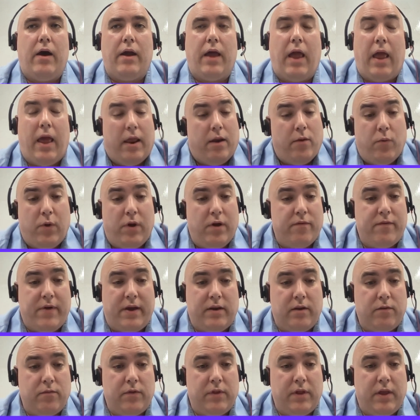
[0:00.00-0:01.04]
and we
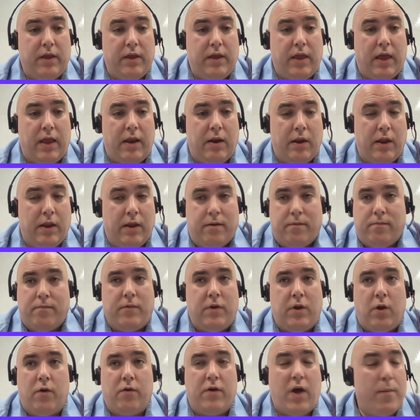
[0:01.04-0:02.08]
effectively can in
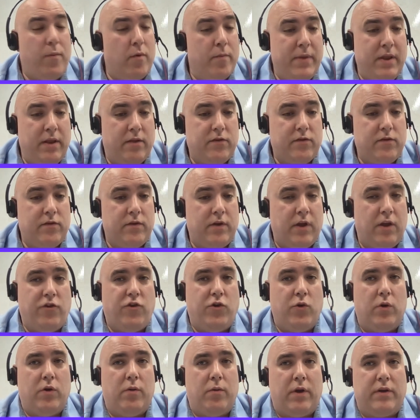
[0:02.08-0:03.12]
a couple of minutes get
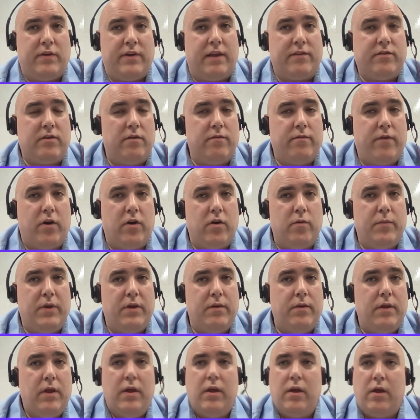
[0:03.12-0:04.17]
you a test environment.
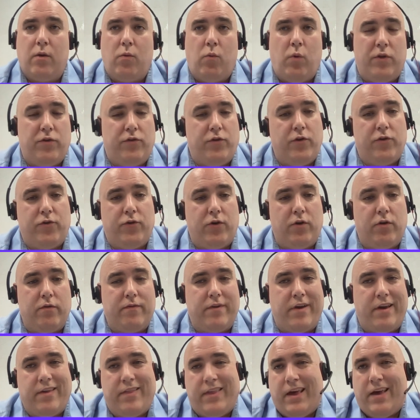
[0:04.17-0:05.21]
Once you
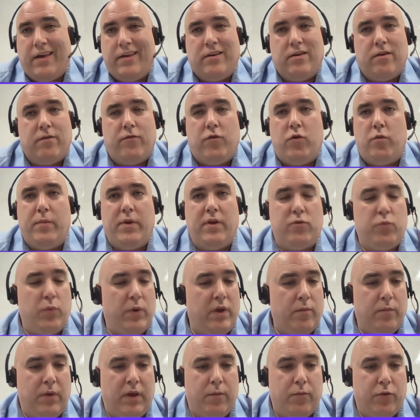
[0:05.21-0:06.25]
certify that, in a few minutes, we
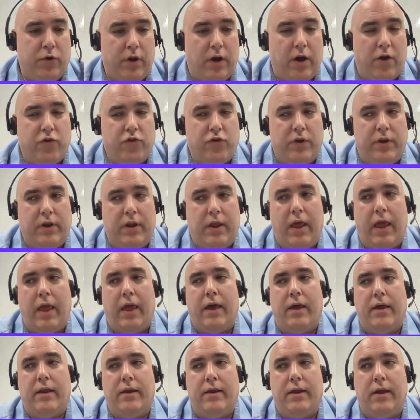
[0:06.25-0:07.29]
can be in production.
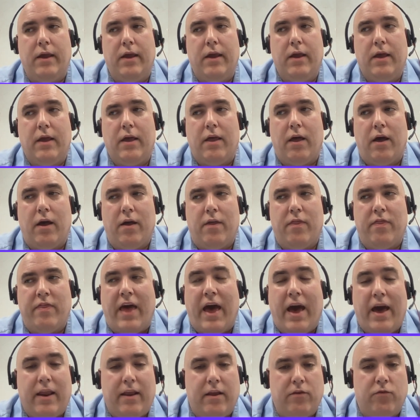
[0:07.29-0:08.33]
And
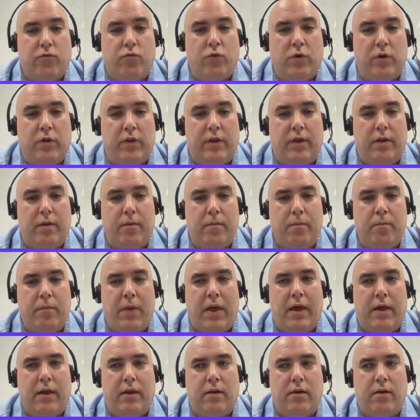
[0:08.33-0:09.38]
that has really
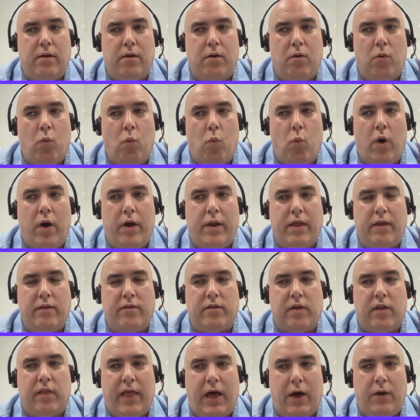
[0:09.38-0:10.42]
been what has
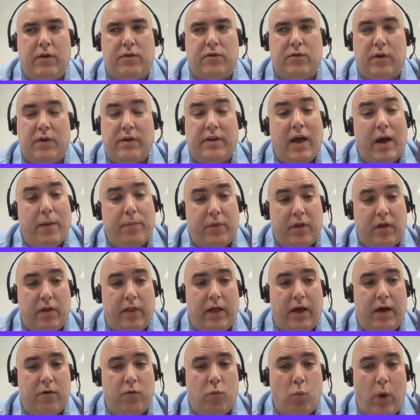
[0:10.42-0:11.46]
allowed us to adopt the
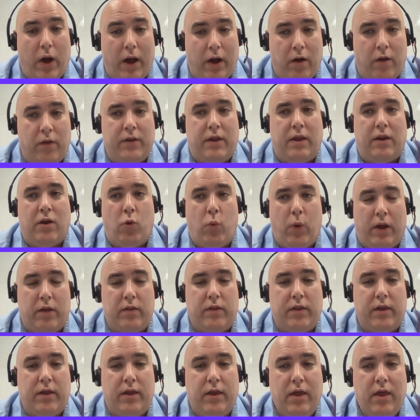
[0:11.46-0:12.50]
cloud well and
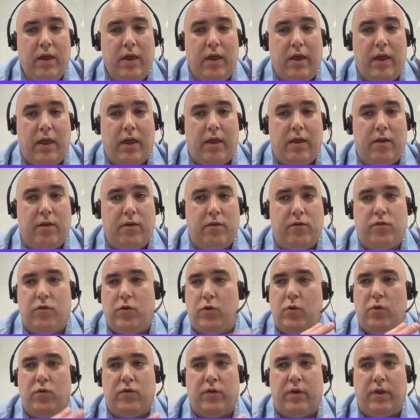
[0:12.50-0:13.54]
quickly, is
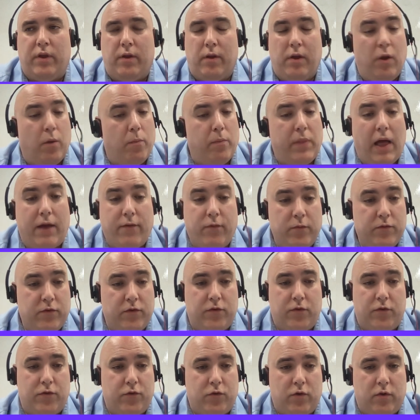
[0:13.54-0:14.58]
using platforms
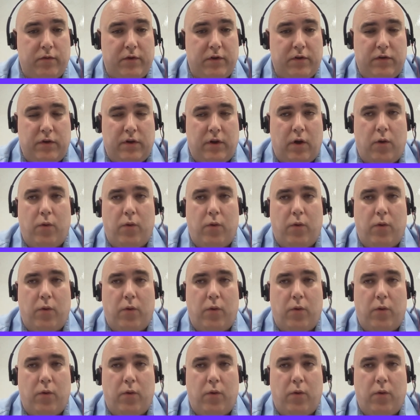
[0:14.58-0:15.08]
as a service.